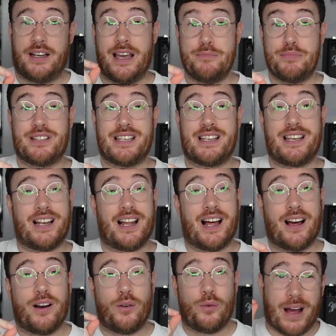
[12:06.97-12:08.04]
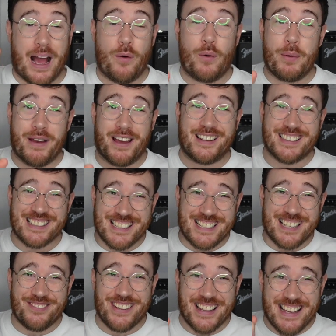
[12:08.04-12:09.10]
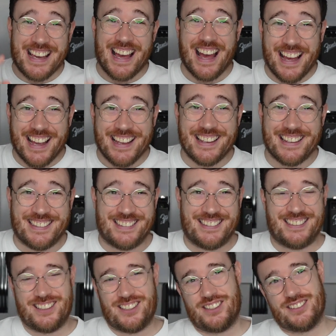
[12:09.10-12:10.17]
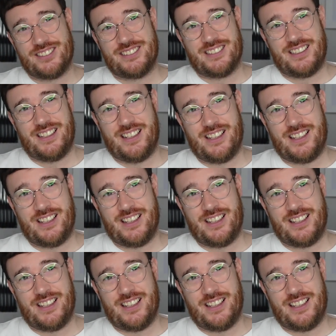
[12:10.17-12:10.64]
In particular, how we made 70K on